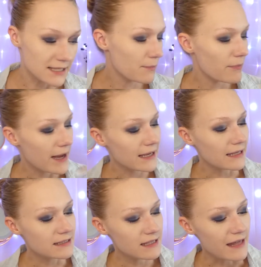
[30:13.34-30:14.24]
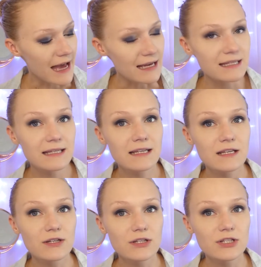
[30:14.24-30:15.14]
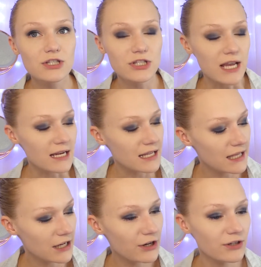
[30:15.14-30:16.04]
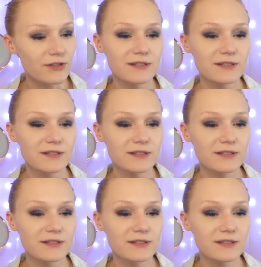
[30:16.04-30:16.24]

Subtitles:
dip back into that shade here.